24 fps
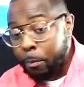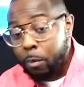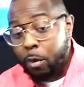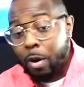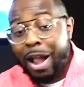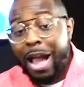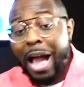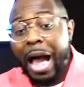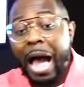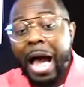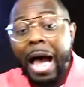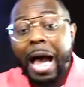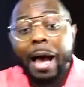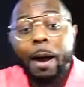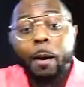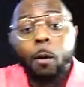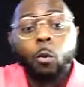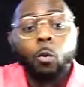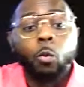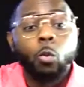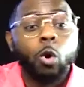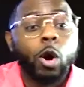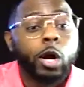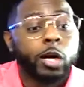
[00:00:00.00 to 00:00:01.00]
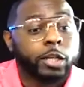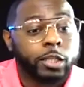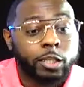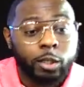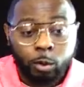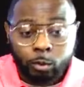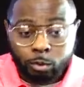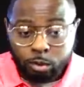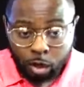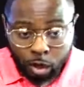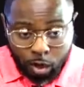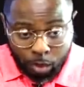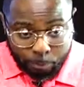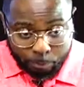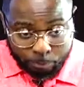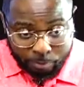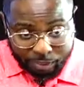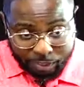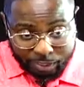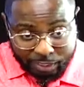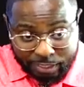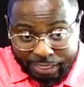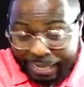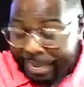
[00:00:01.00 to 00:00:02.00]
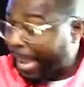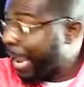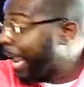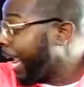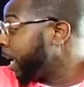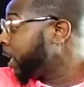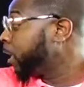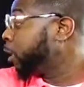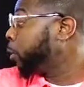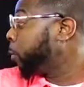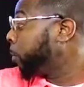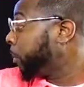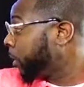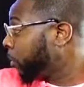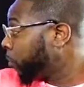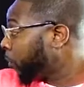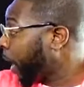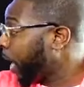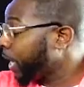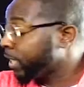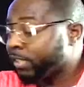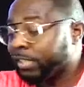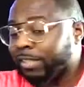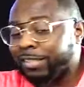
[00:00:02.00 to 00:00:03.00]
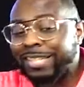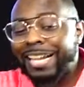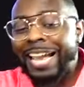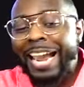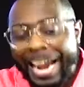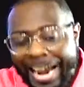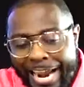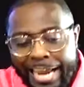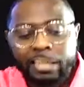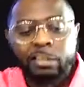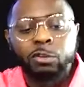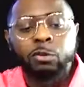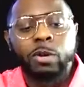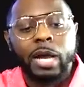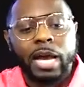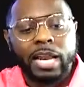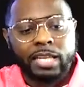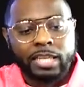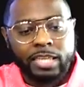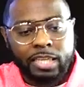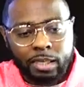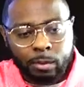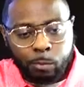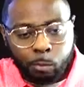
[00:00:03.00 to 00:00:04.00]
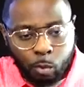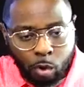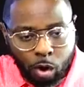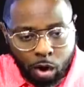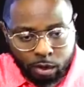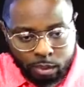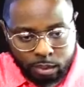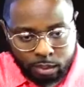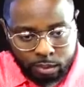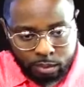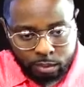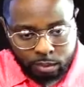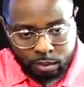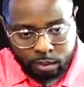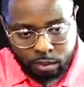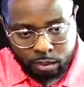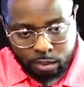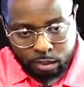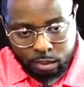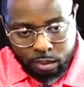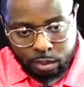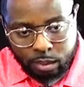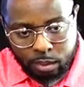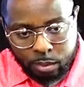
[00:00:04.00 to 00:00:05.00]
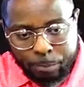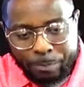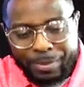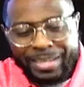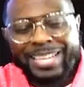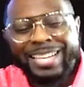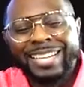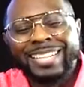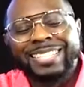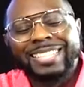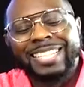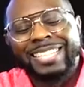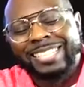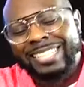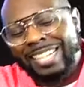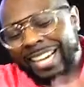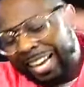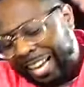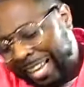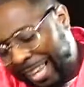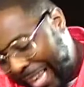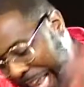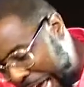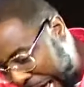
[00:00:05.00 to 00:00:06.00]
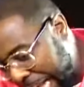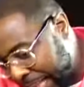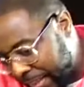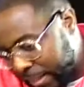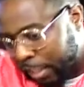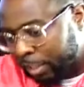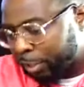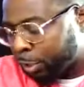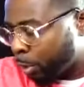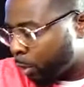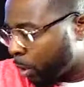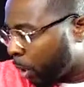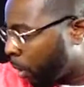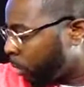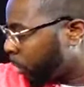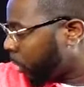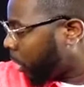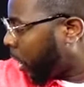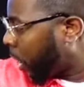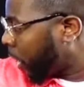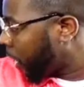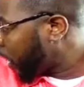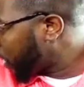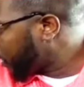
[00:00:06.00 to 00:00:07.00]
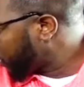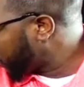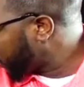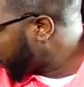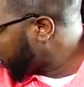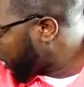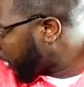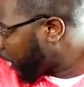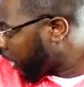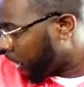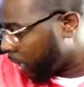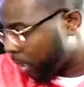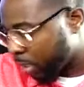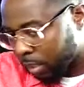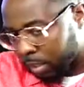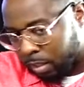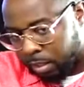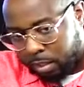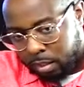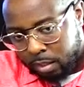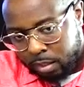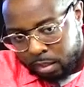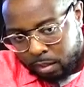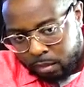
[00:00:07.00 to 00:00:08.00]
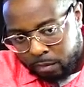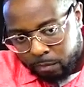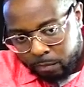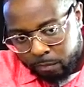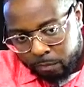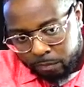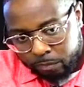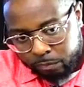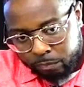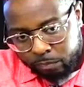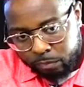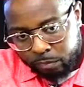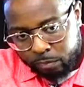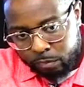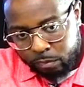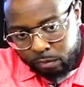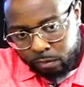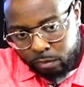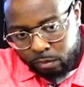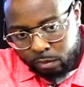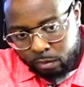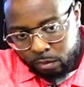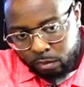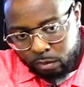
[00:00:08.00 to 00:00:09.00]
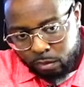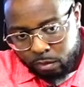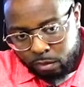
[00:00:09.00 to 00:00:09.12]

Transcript: boy, I worked your darn butt and you be righteous and you got to keep walking because it's a lot that you don't darn understand. Yeah, Jeremiah life was tough.